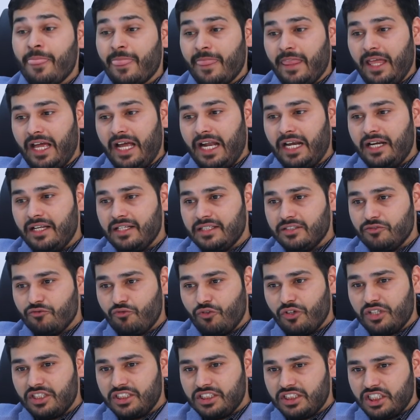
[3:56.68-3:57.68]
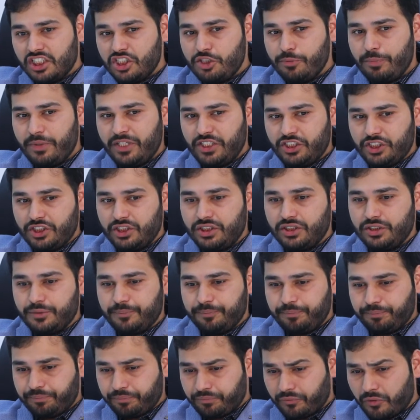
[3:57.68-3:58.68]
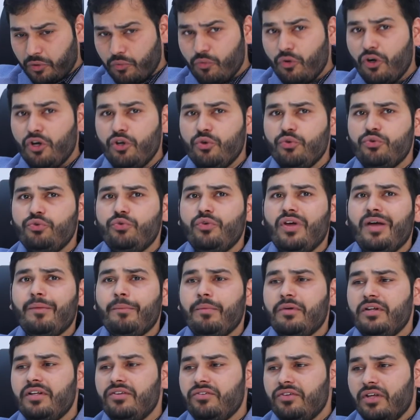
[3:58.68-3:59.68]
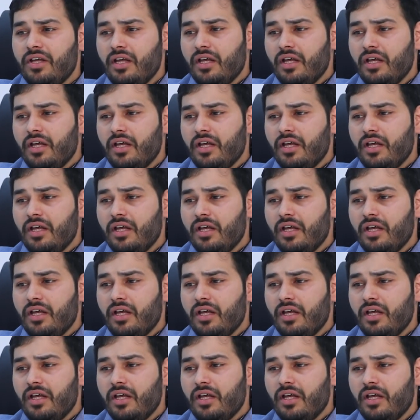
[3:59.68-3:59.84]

And for such patients, what used to happen is